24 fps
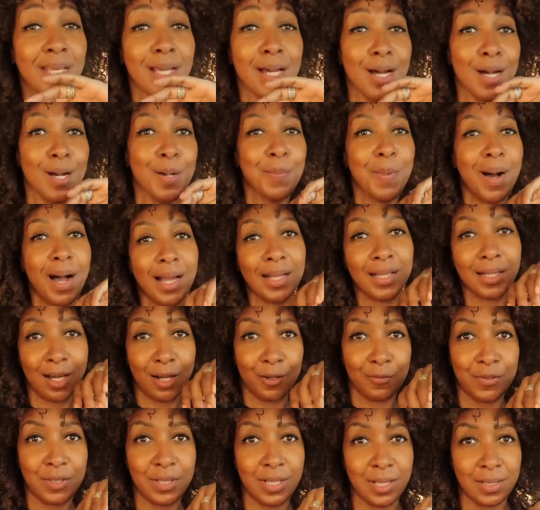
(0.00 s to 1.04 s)
I
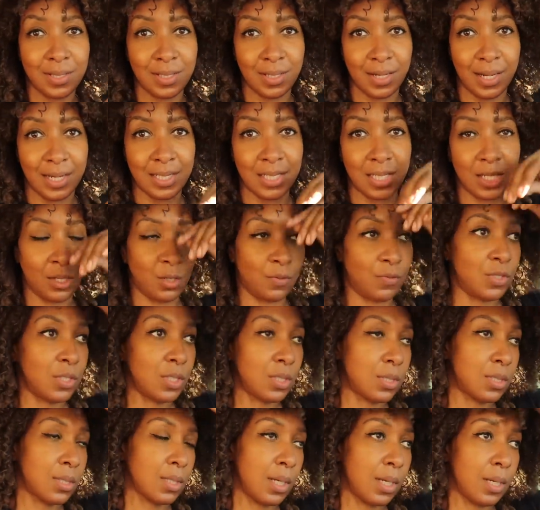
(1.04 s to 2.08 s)
loved the idea of
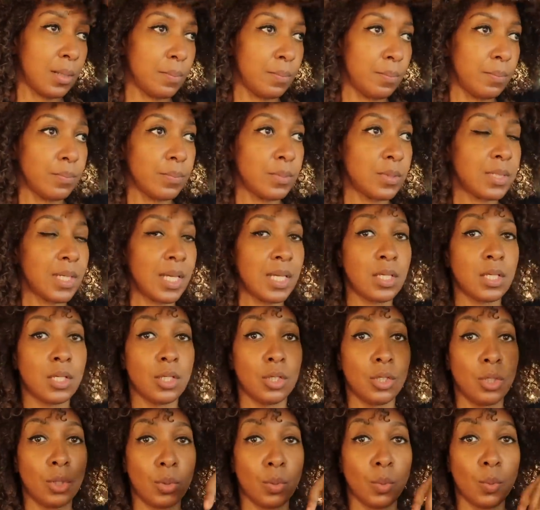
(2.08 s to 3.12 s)
just
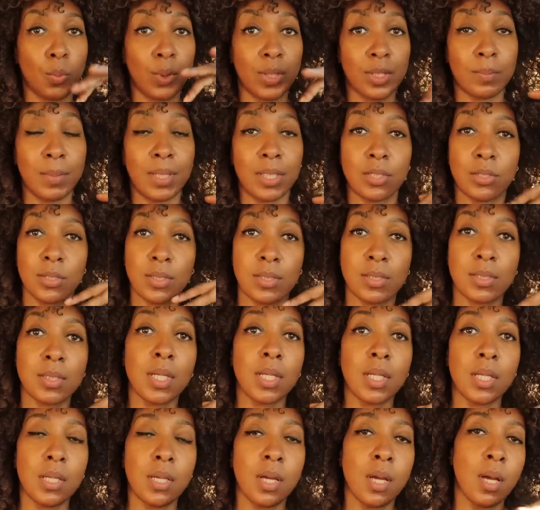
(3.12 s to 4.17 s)
taking you with me to
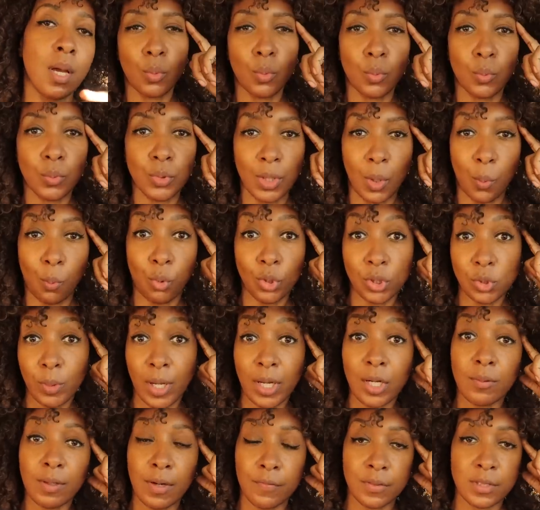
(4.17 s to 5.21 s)
see, you know, what do
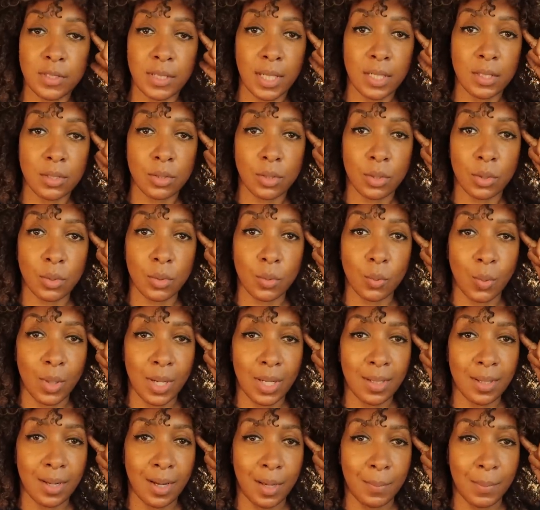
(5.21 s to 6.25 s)
I gravitate to
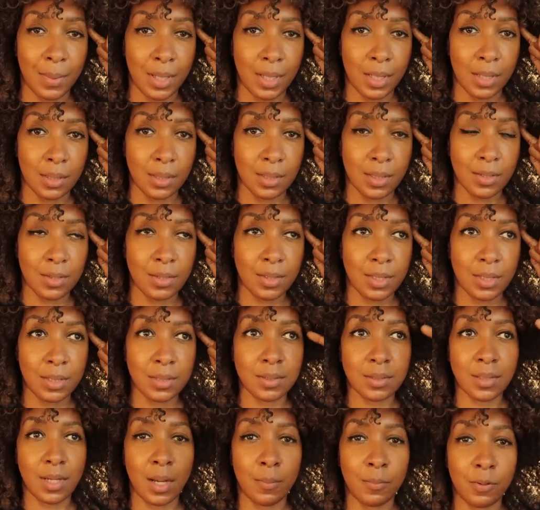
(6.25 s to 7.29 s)
when I'm in
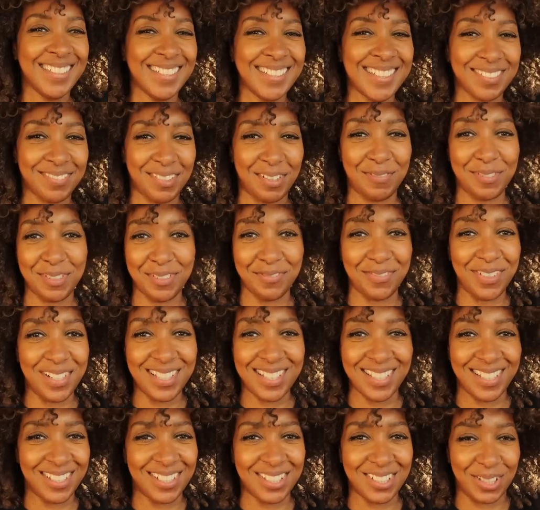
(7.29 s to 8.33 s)
these type of thrift and
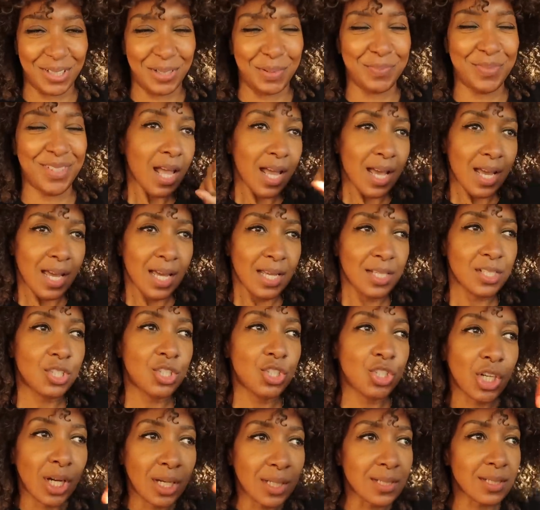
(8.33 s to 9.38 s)
vintage shops. It's
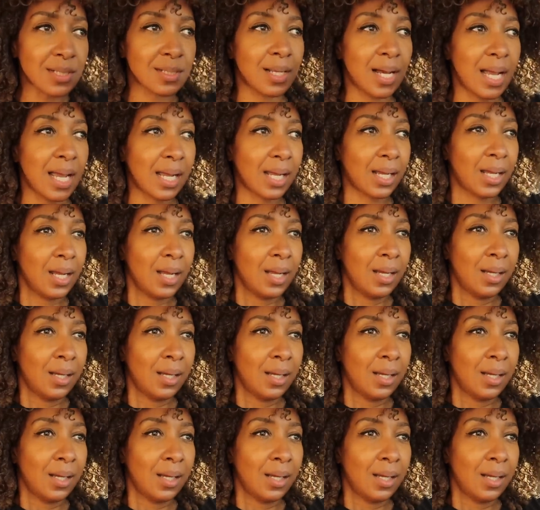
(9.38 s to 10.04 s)
just like,